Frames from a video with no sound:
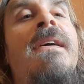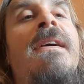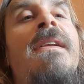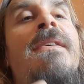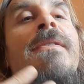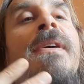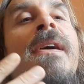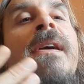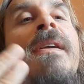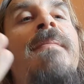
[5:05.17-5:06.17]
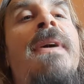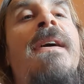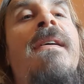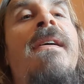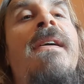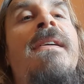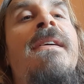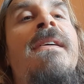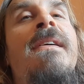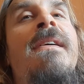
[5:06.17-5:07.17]
in your heart, my heart?
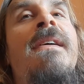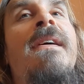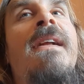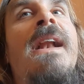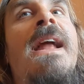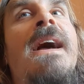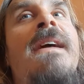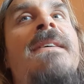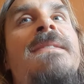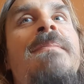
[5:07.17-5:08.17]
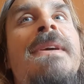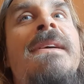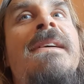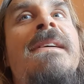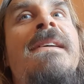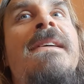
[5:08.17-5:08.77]
Let us be.